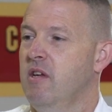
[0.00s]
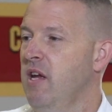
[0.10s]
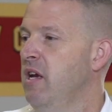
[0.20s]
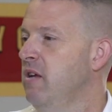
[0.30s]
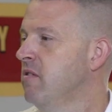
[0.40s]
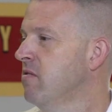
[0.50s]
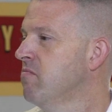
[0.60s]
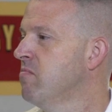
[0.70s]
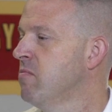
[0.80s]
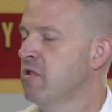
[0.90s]
Eat
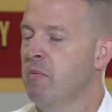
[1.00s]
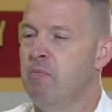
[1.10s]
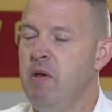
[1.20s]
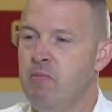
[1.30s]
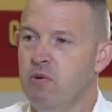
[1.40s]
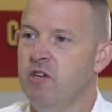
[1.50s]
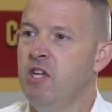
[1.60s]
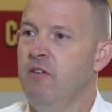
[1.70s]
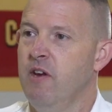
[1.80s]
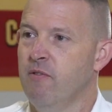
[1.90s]
a couple people in the
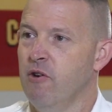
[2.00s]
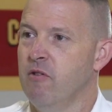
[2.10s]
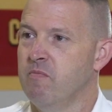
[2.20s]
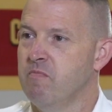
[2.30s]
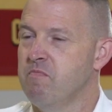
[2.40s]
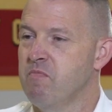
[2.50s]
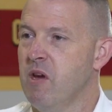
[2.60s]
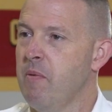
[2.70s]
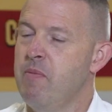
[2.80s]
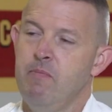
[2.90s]
TV room, a
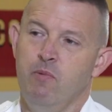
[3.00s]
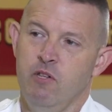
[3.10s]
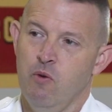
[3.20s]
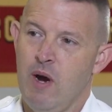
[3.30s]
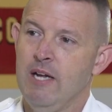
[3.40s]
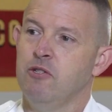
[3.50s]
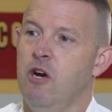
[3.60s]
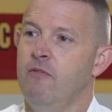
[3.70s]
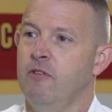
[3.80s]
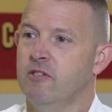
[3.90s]
couple people in the watch
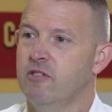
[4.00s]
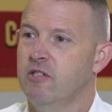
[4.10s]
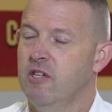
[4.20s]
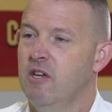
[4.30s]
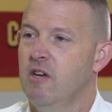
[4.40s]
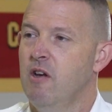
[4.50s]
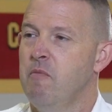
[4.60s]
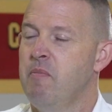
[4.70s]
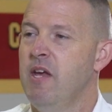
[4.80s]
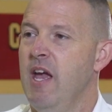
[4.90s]
office.
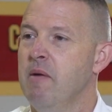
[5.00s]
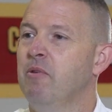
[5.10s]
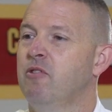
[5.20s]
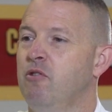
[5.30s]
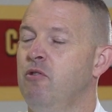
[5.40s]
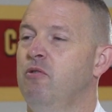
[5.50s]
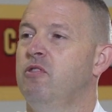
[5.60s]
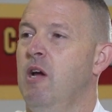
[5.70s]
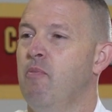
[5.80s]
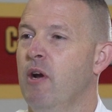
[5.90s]
Be able to
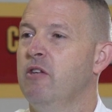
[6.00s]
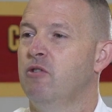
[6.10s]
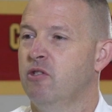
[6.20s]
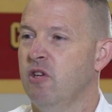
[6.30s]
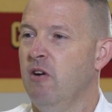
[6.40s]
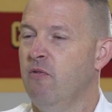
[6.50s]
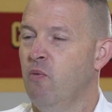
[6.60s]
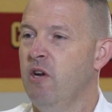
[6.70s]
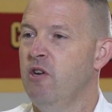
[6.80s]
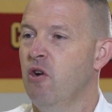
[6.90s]
separate yourself
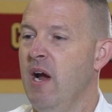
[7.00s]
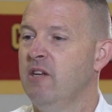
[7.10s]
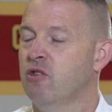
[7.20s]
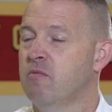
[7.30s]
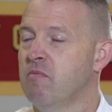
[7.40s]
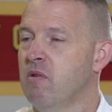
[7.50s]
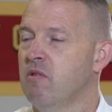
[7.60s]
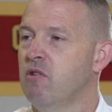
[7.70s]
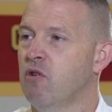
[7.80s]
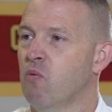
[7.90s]
when you're at
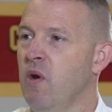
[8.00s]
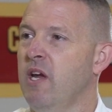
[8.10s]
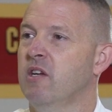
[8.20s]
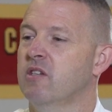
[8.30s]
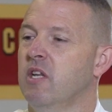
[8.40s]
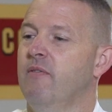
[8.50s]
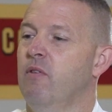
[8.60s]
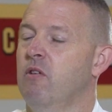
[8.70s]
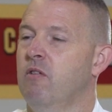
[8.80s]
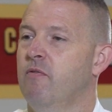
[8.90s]
your weakest
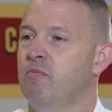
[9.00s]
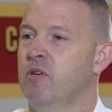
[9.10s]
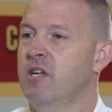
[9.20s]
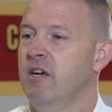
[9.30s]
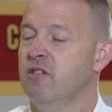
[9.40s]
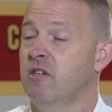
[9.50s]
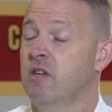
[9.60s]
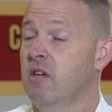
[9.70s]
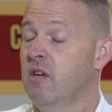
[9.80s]
level of protection